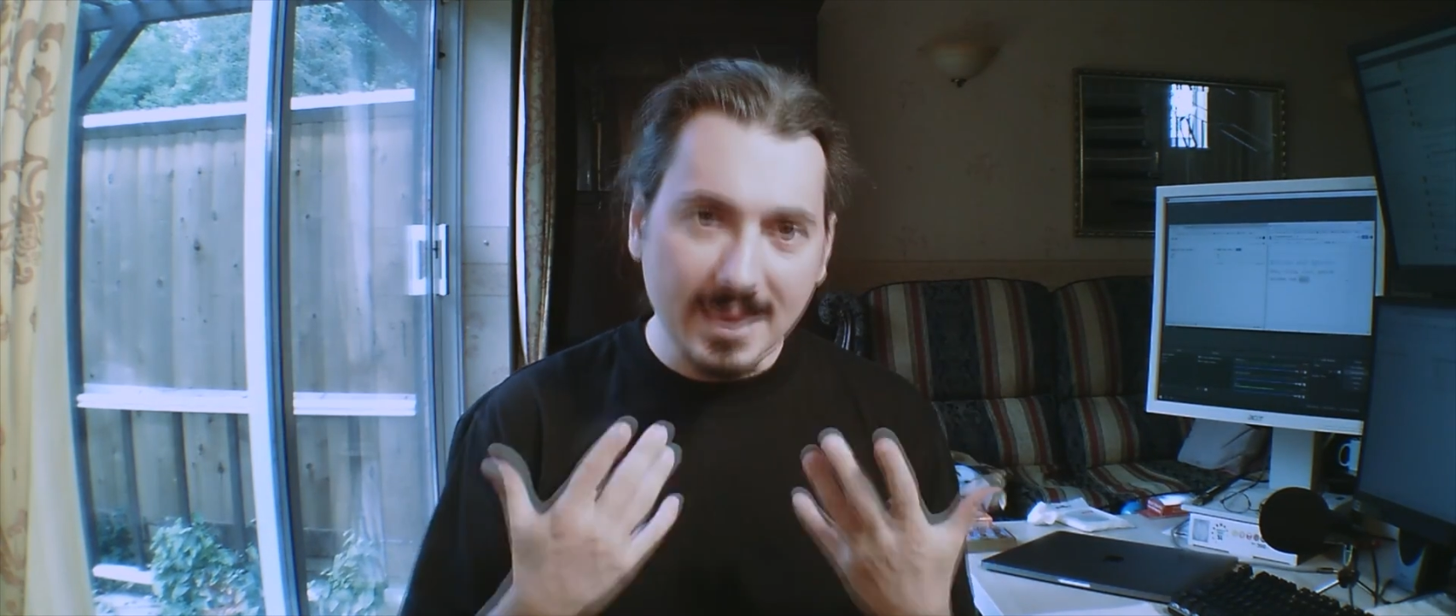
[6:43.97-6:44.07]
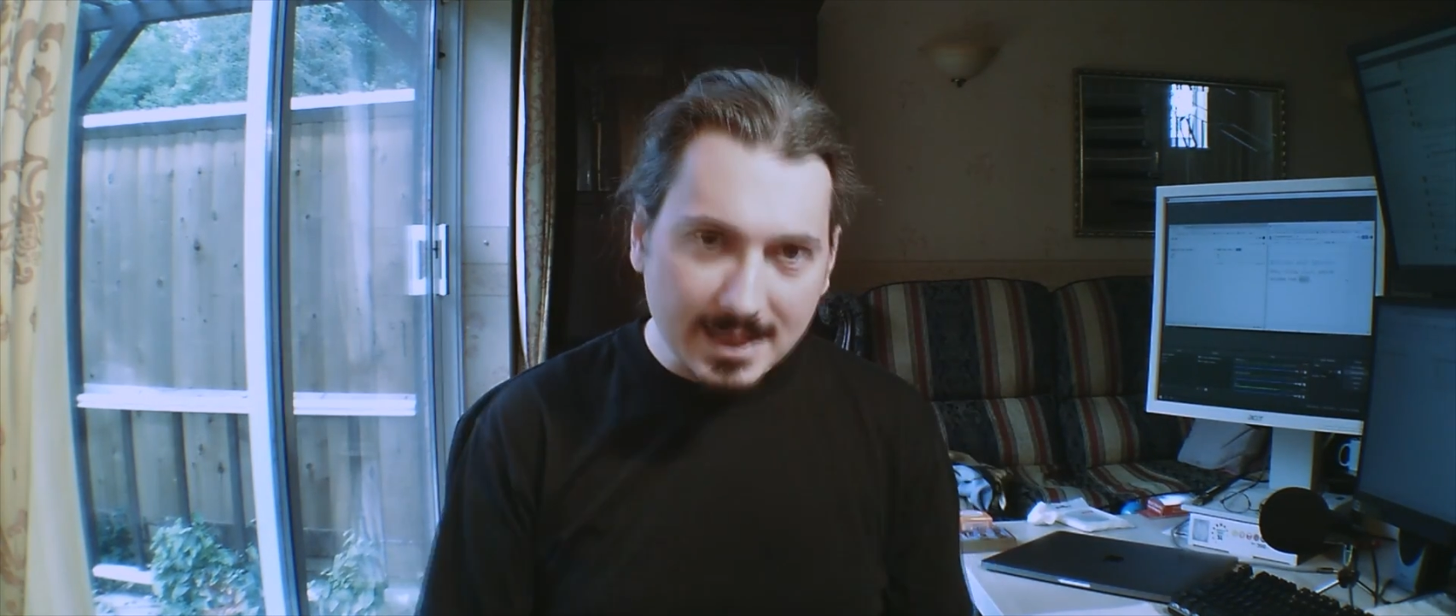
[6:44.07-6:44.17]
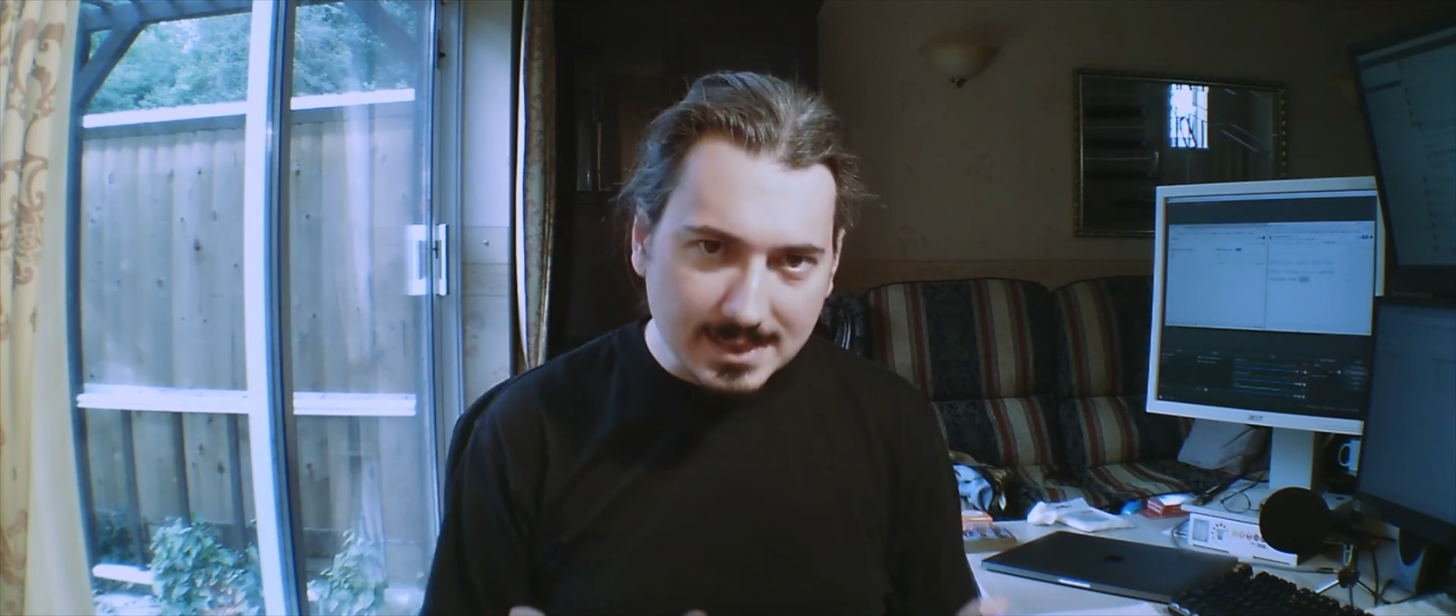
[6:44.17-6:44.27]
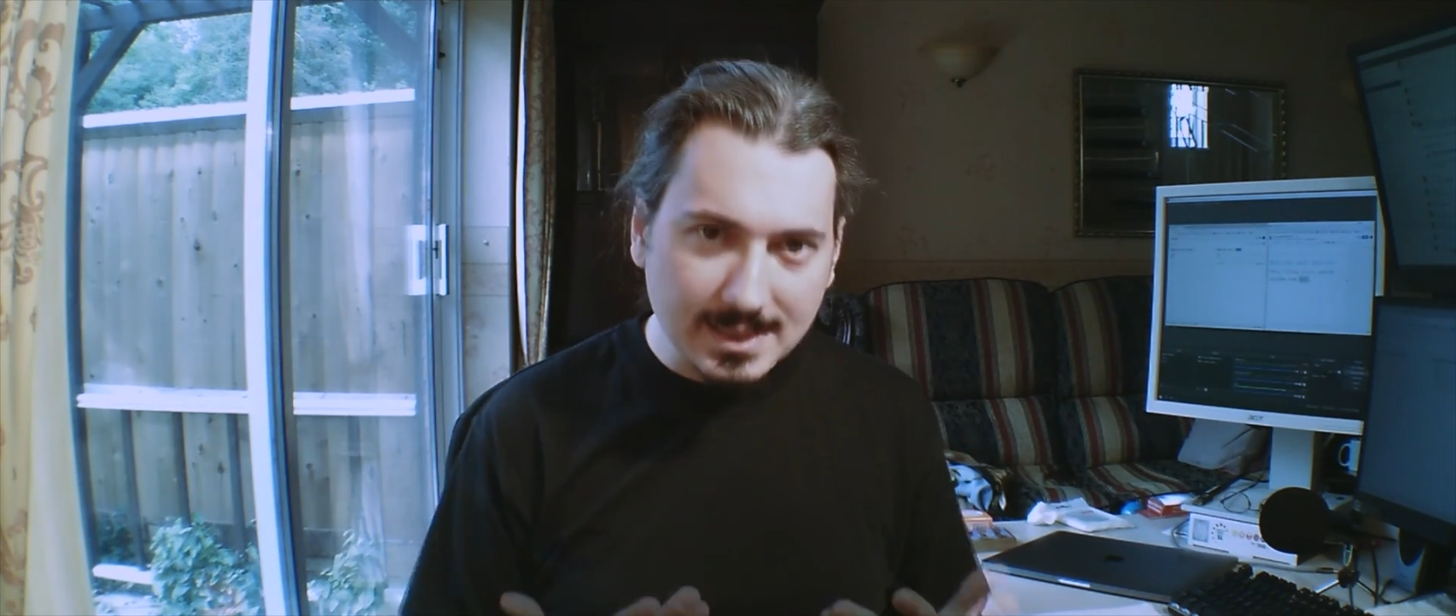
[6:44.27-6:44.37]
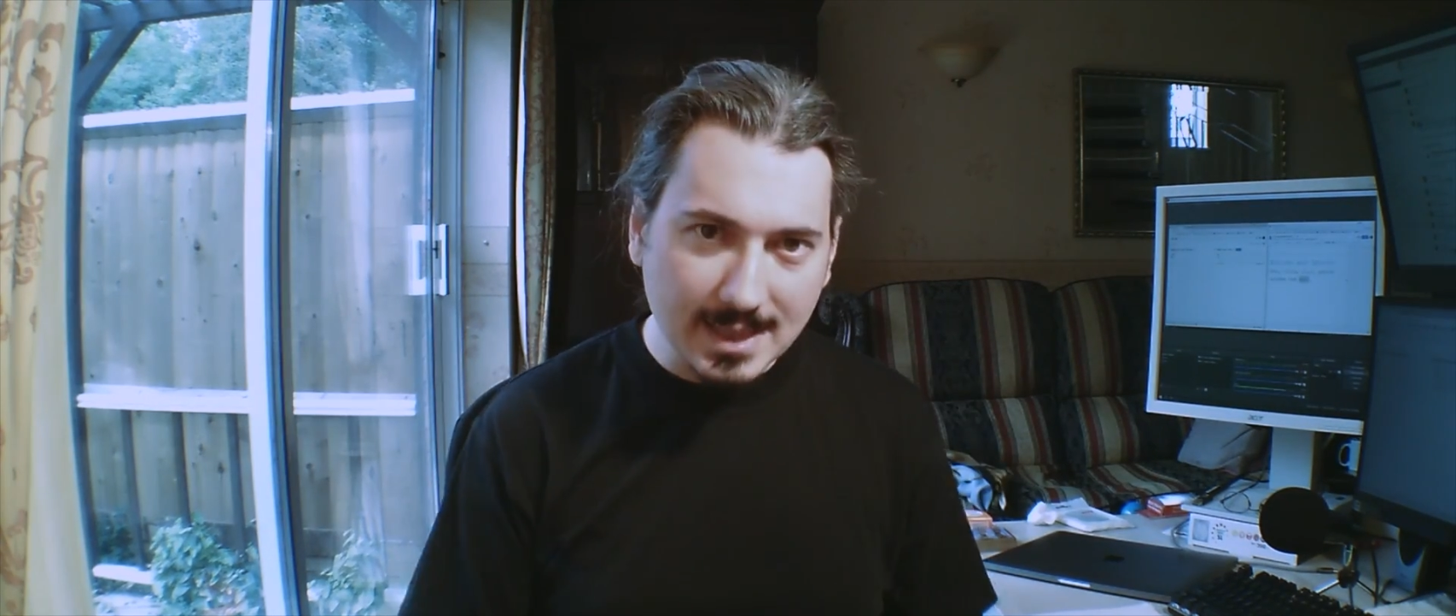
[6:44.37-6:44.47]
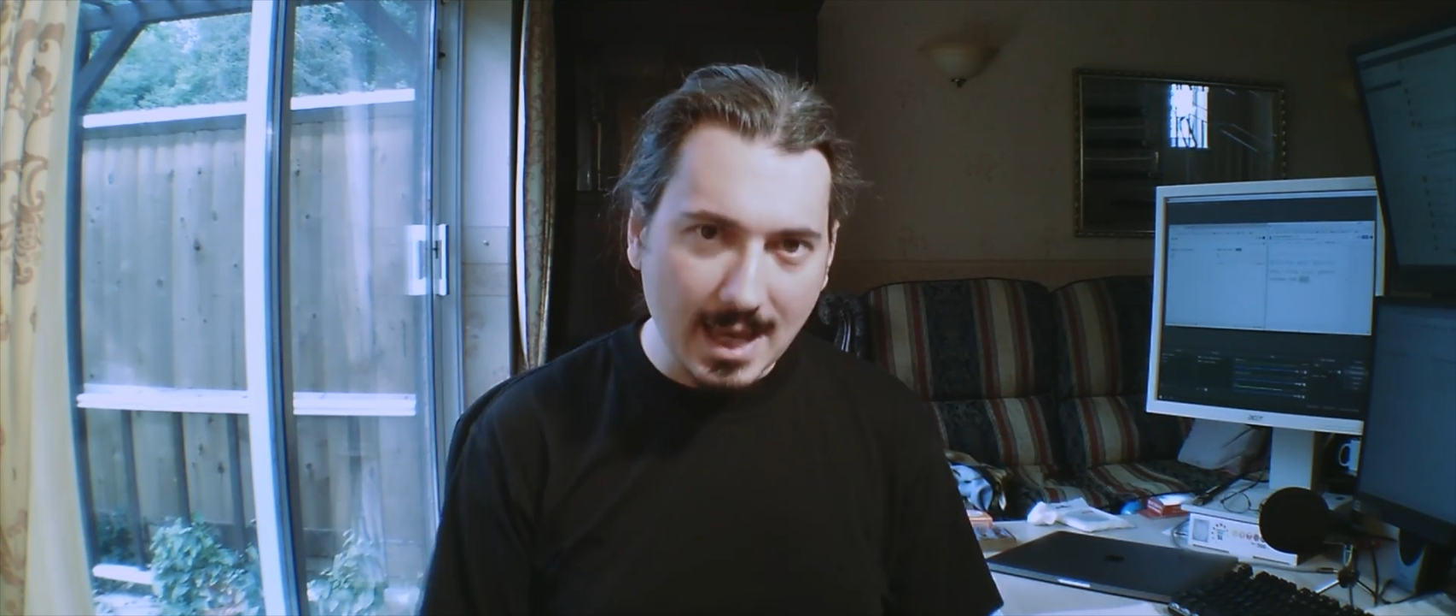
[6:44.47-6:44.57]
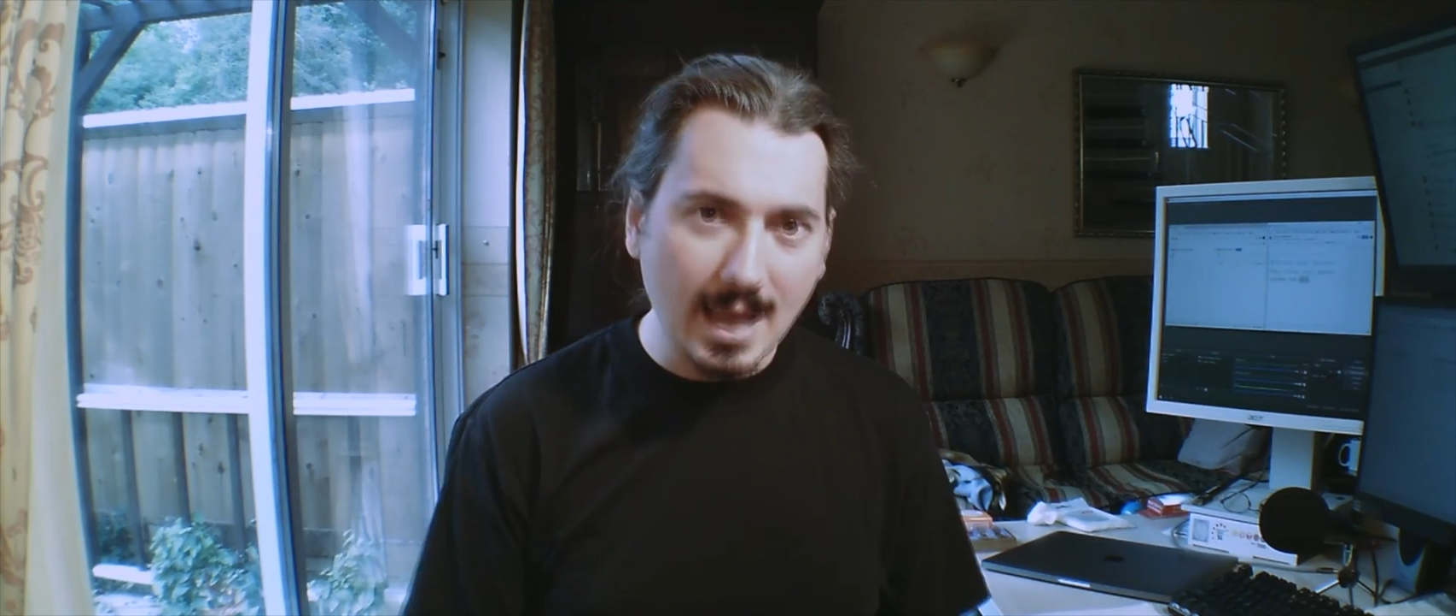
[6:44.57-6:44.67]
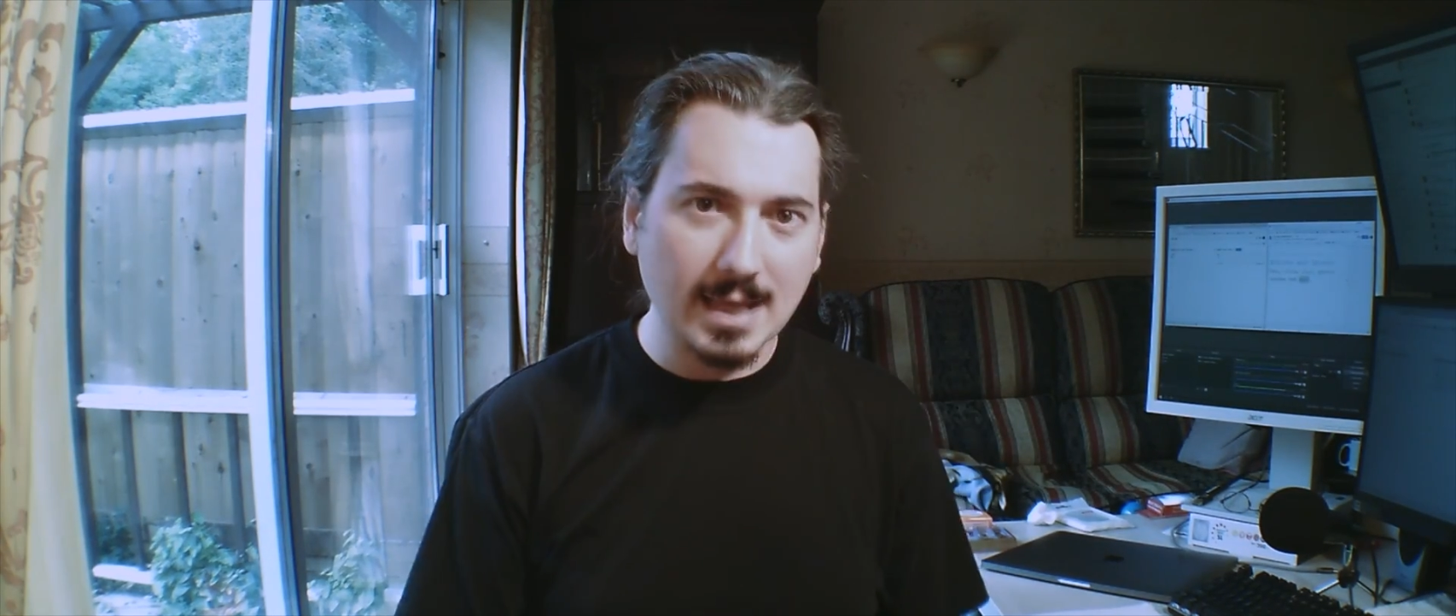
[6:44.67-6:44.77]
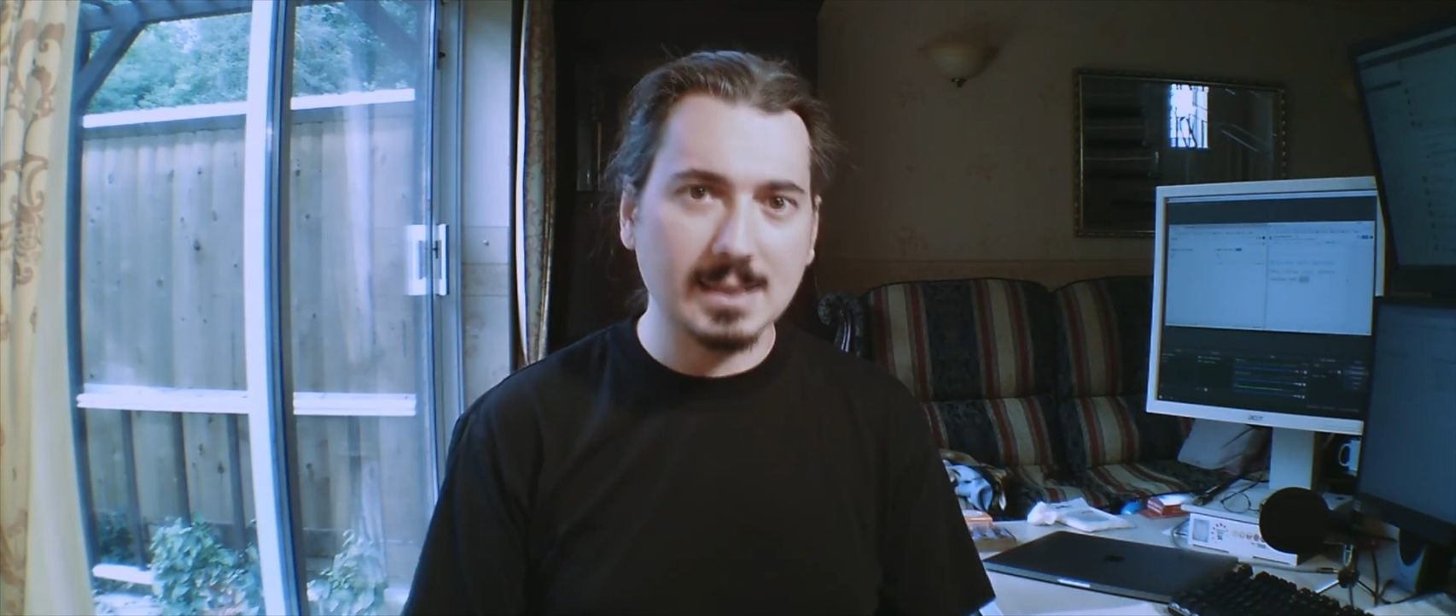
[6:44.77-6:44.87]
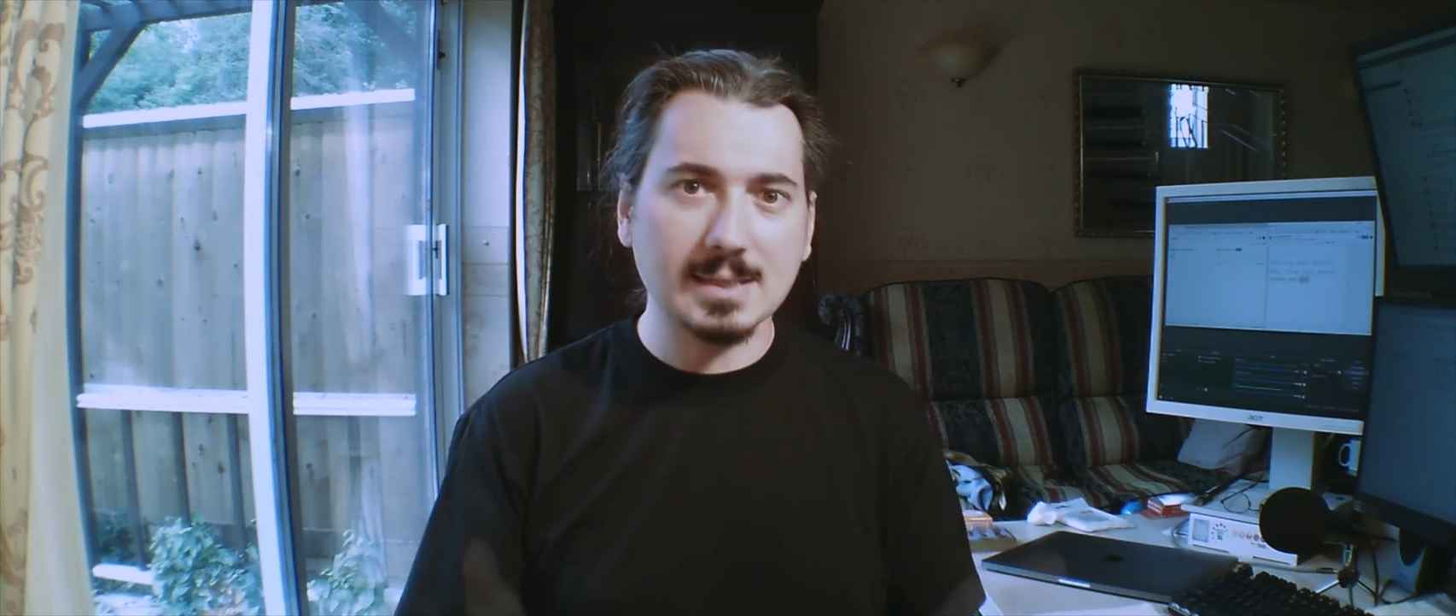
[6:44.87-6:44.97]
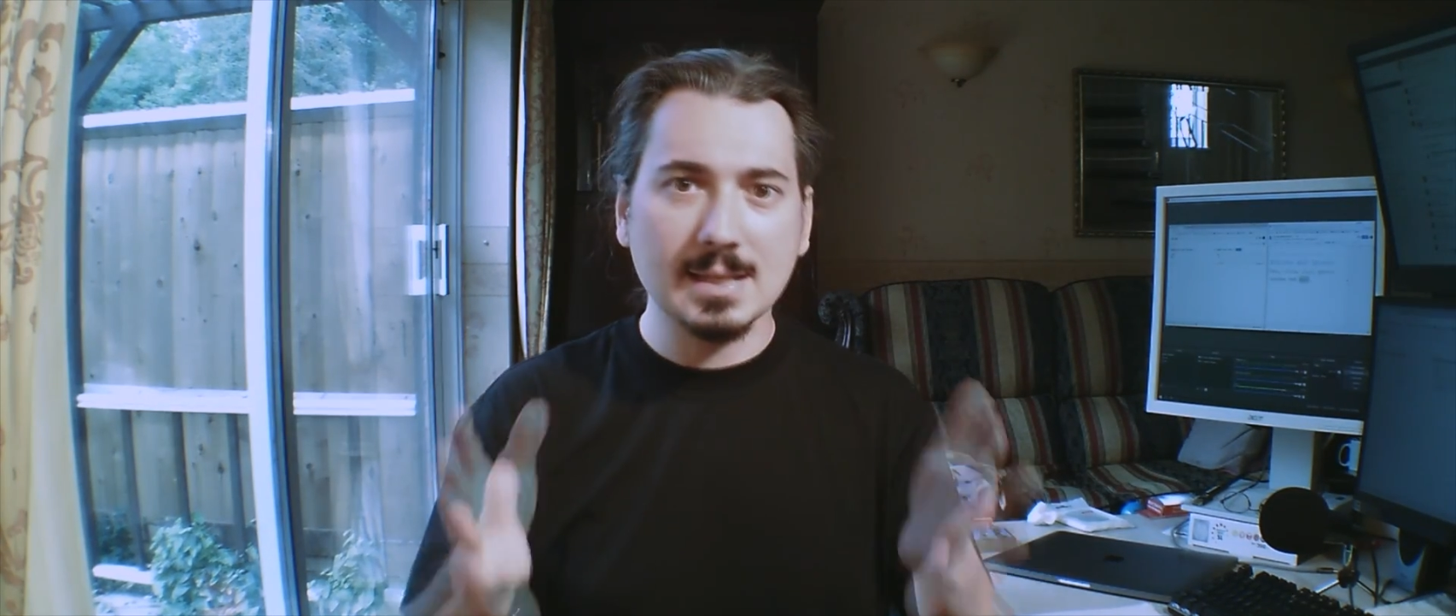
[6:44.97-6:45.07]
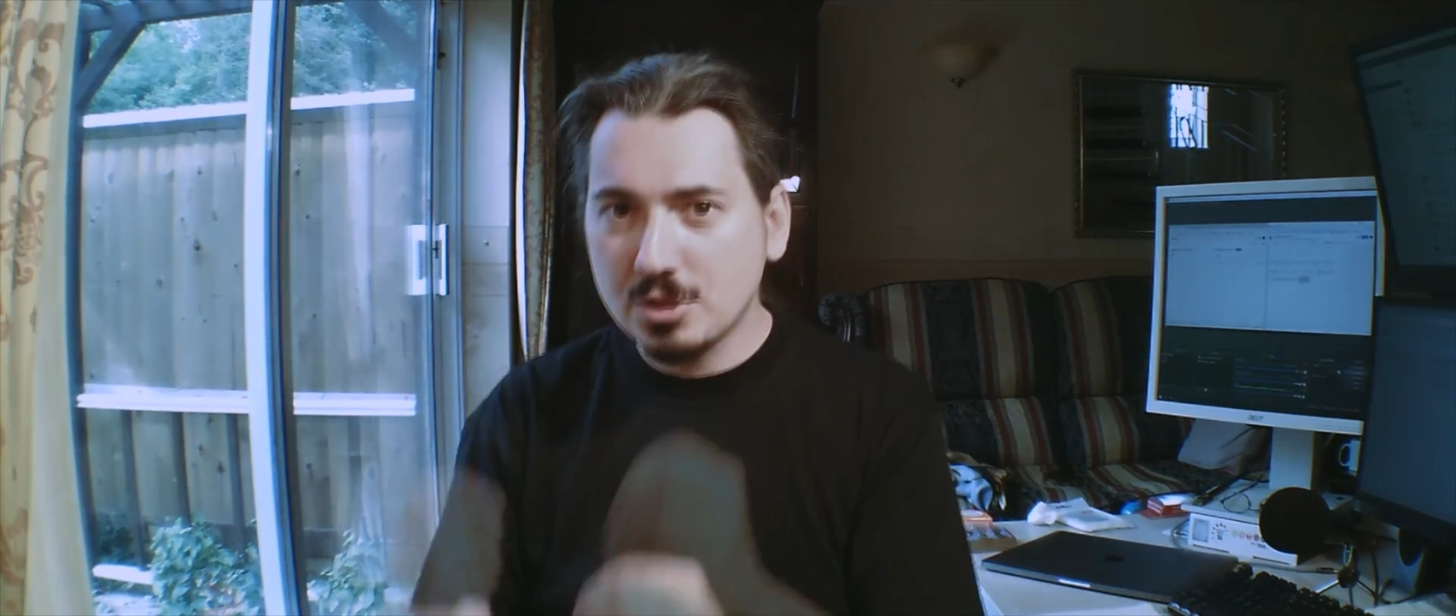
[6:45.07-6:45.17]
this case,